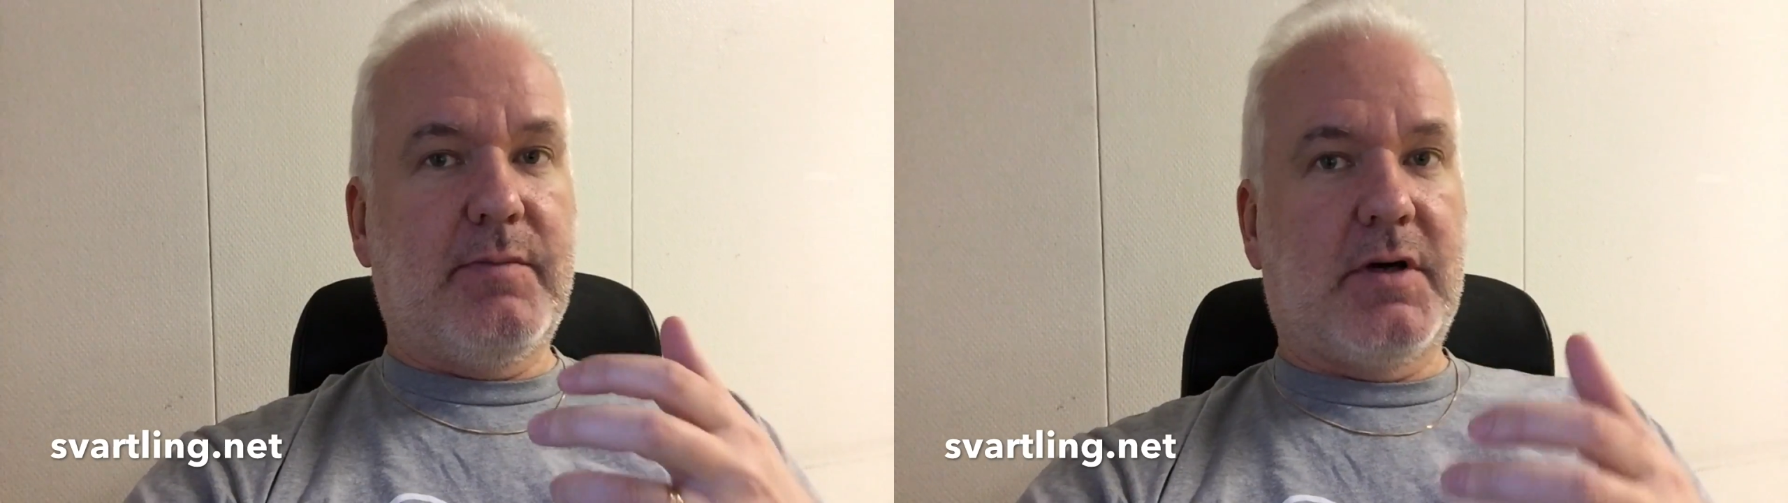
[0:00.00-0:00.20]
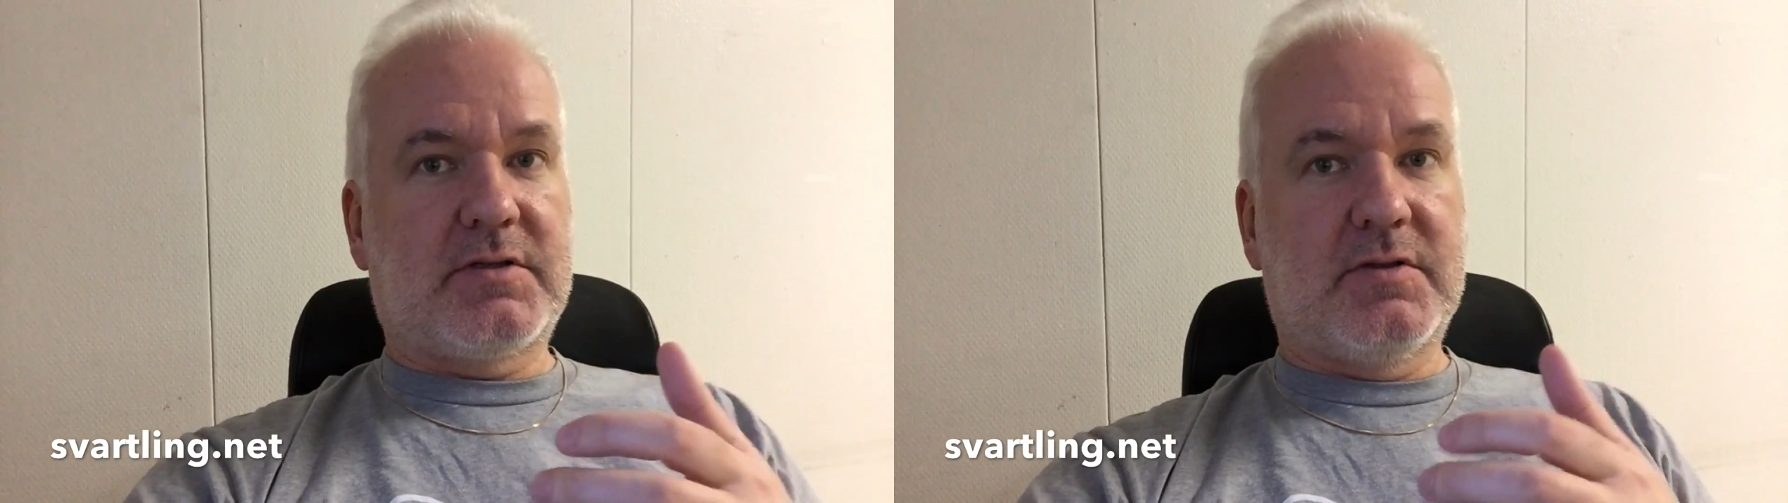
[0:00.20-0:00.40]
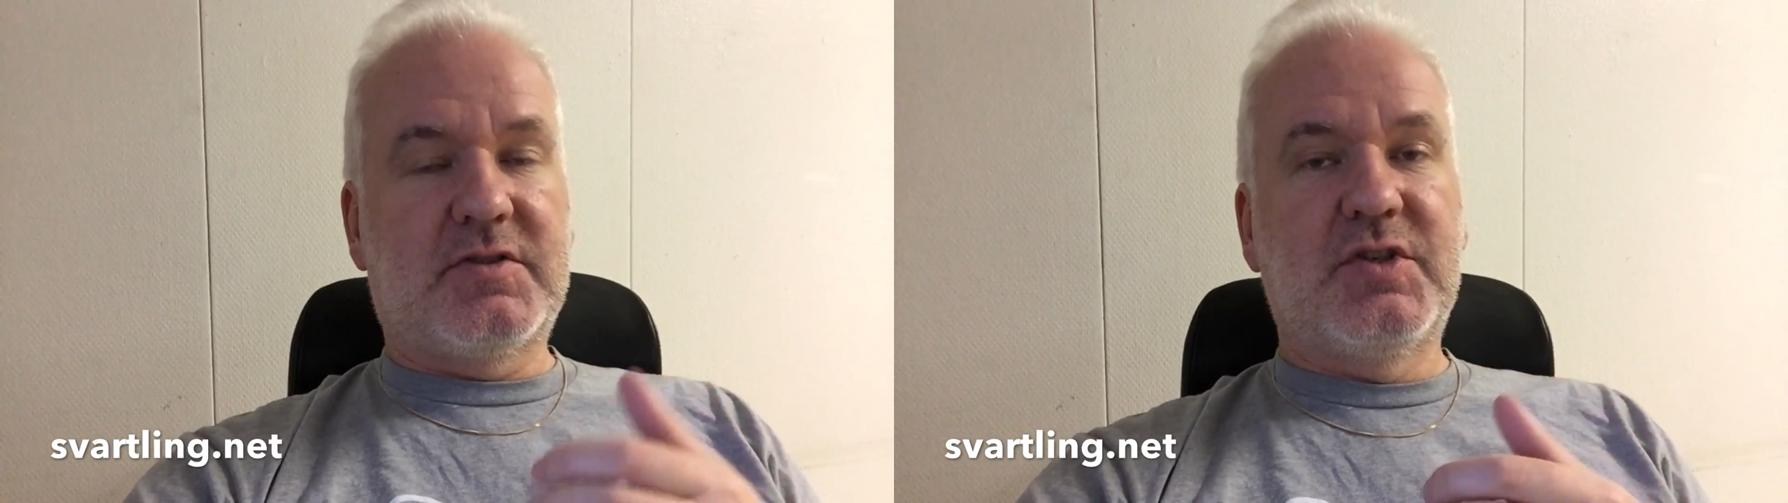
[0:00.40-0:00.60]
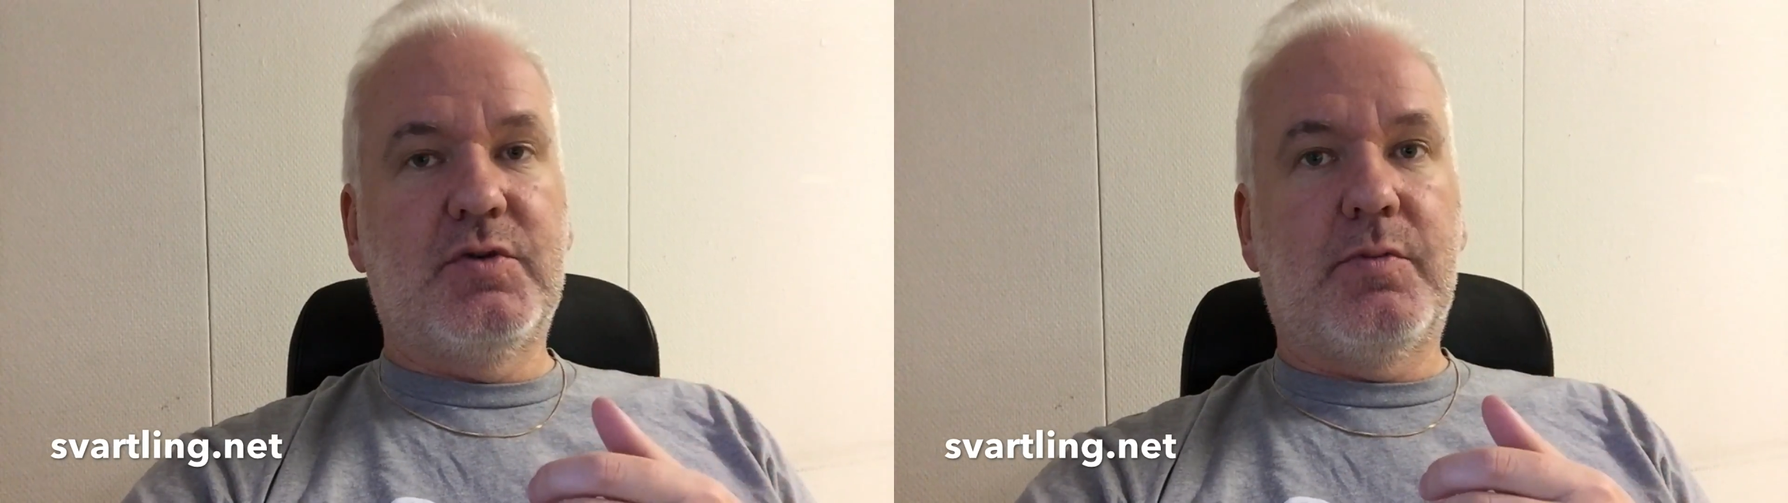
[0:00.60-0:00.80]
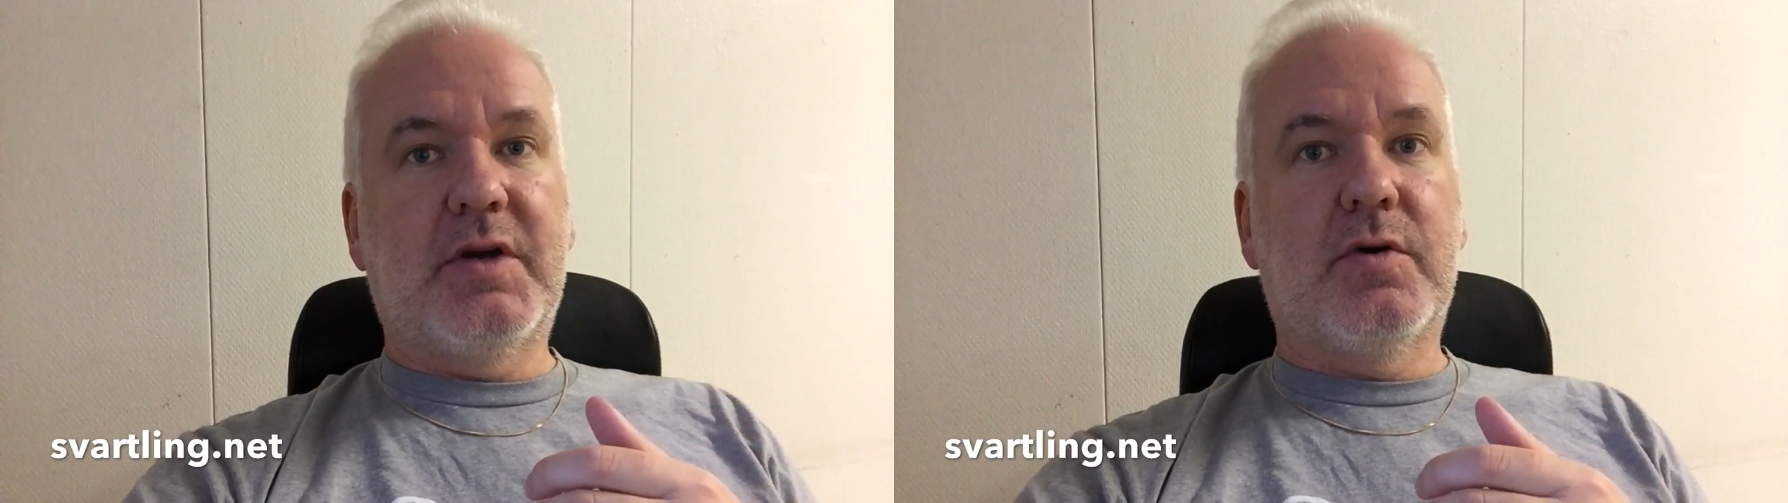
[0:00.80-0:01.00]
button
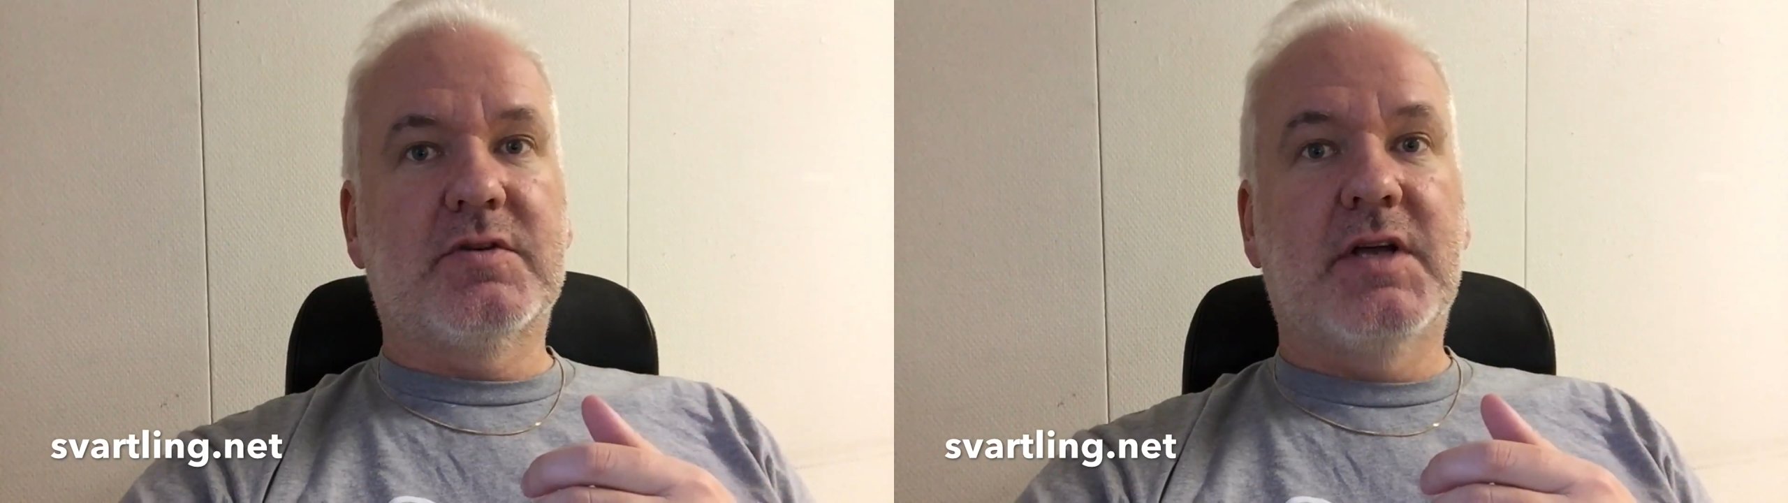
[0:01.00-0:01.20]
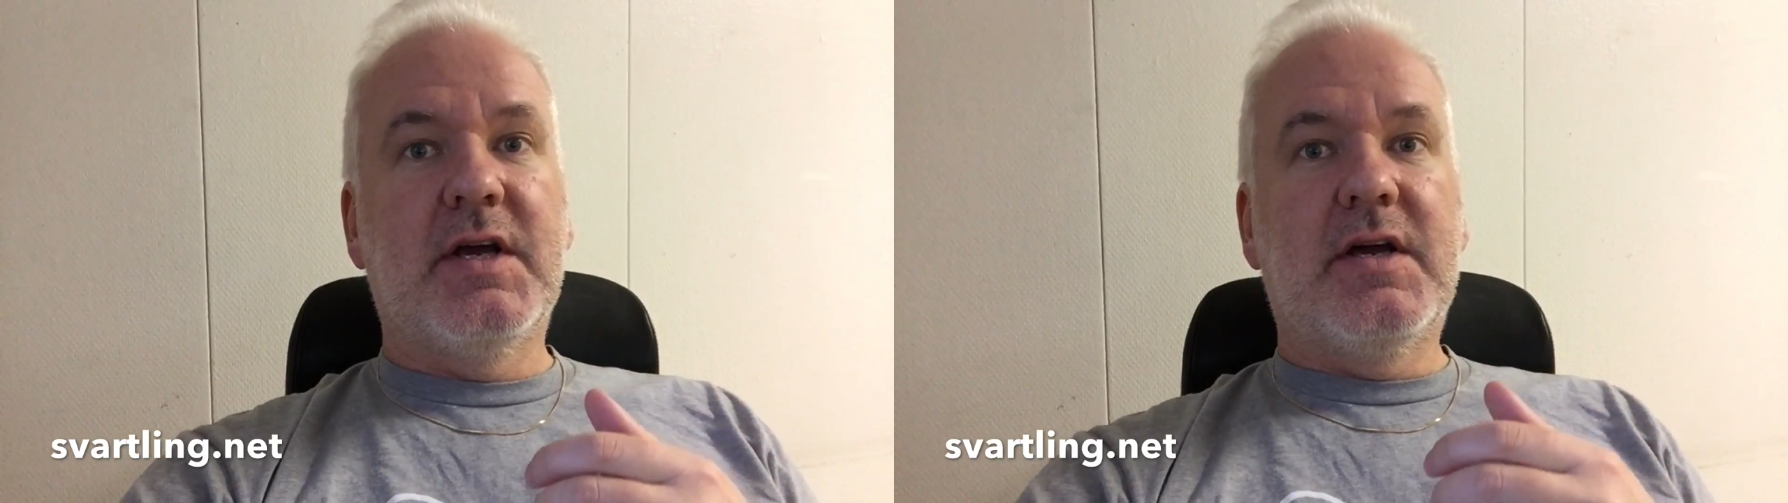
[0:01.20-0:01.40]
too, because